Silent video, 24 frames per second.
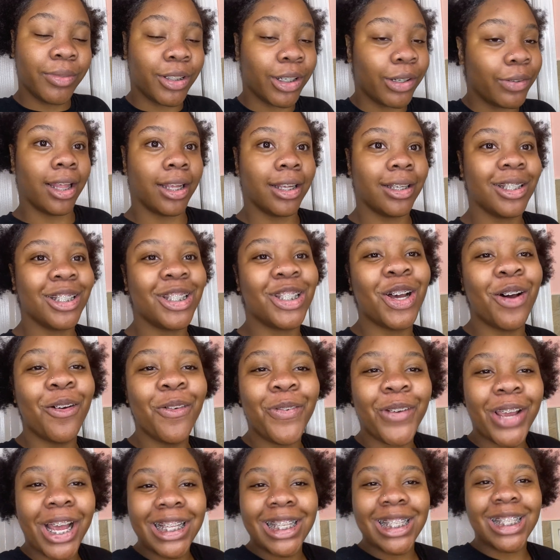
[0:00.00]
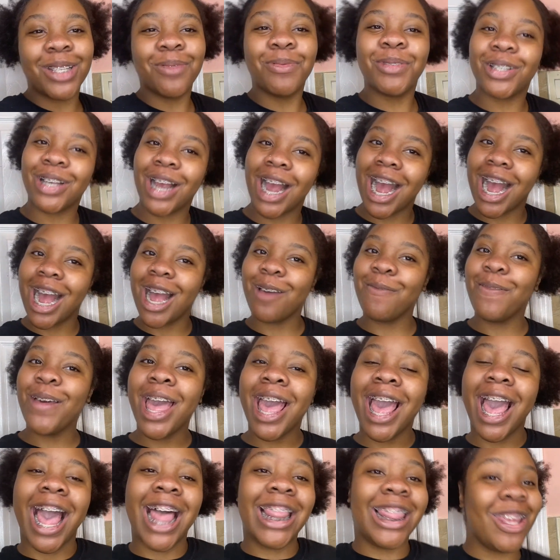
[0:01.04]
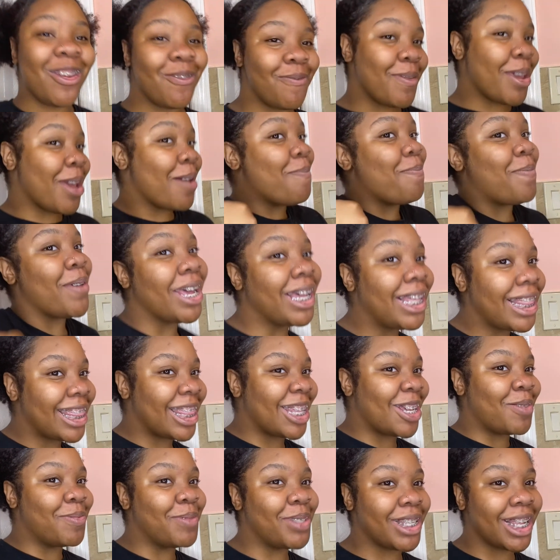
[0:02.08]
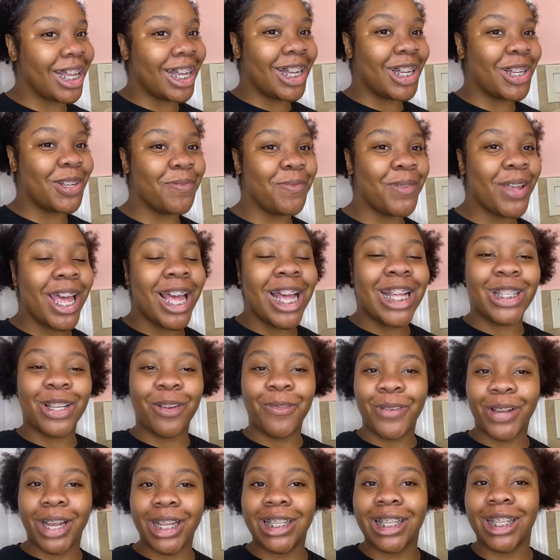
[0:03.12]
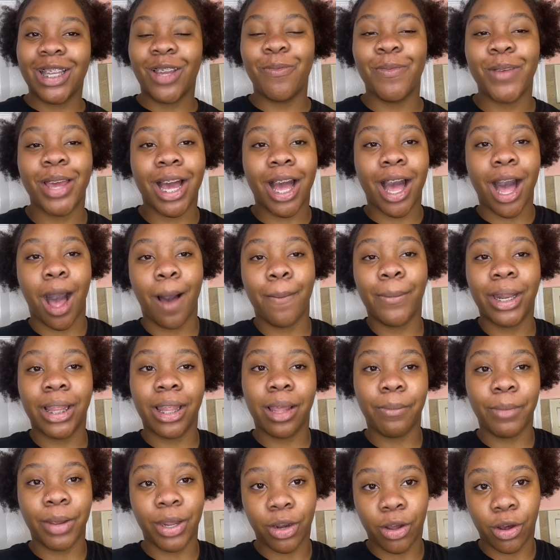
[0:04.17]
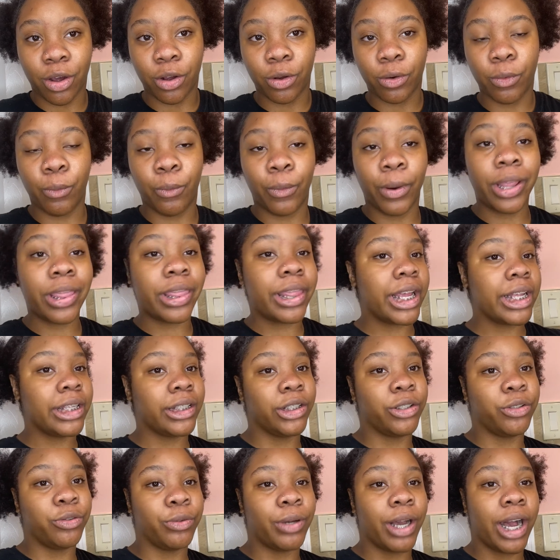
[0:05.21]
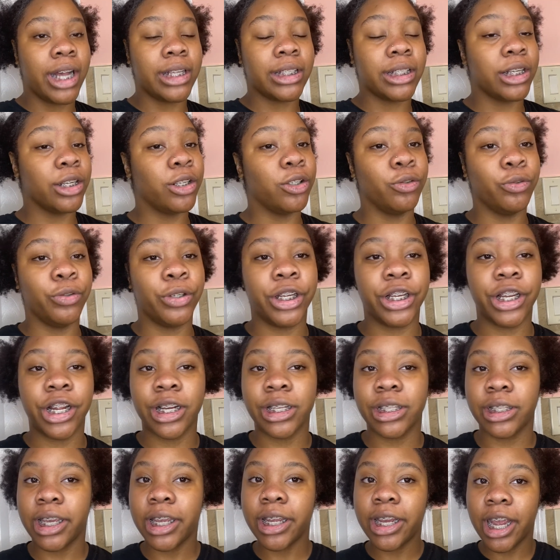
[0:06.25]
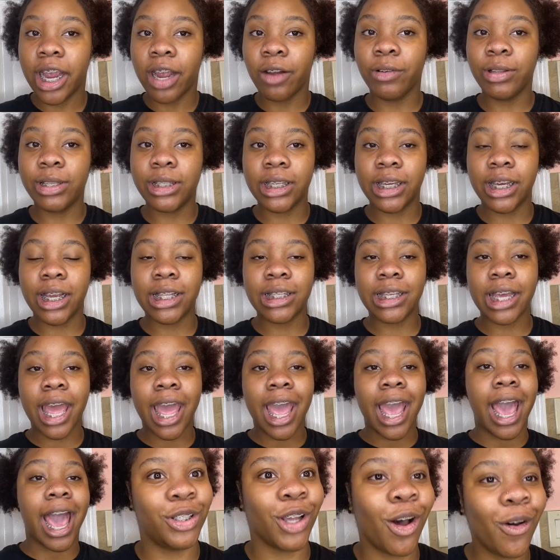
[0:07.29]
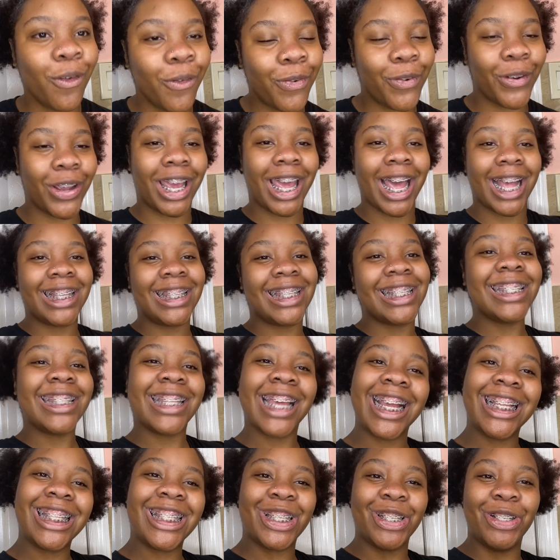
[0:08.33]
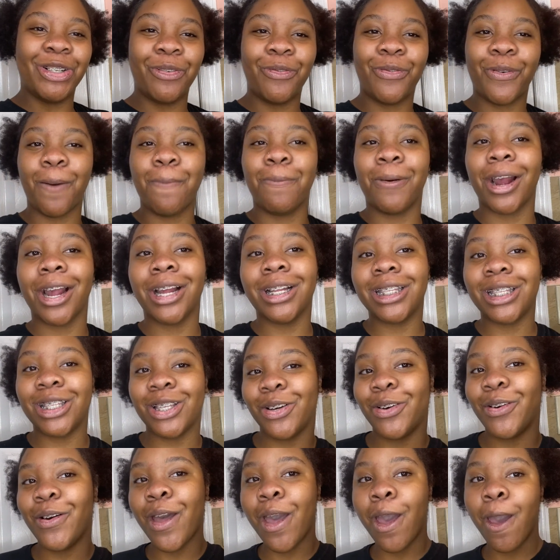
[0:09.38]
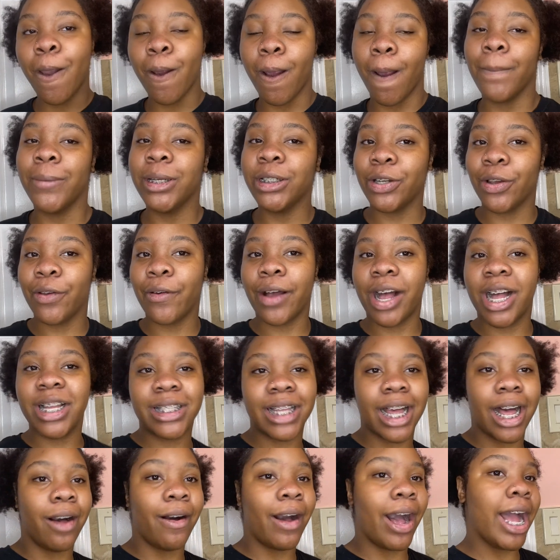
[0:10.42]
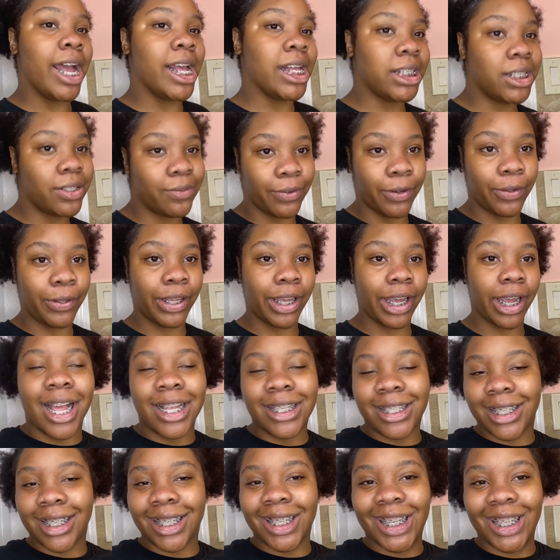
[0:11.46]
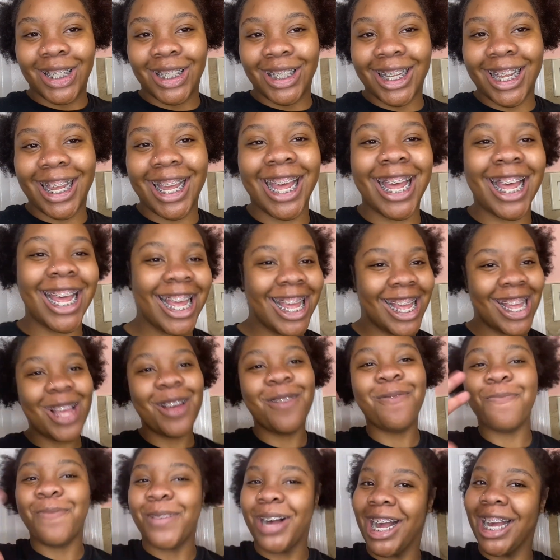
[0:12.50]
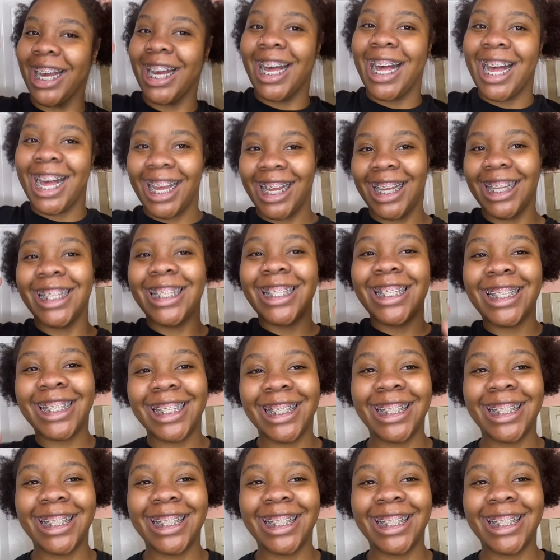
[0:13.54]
Don't forget to subscribe and leave me a big thumbs up. Don't forget to leave me a comment and let me know what things that you guys include in your skincare routines. Don't forget to stay tuned for part 2. I'm gonna show you guys how I exfoliate. That's it. Bye, guys.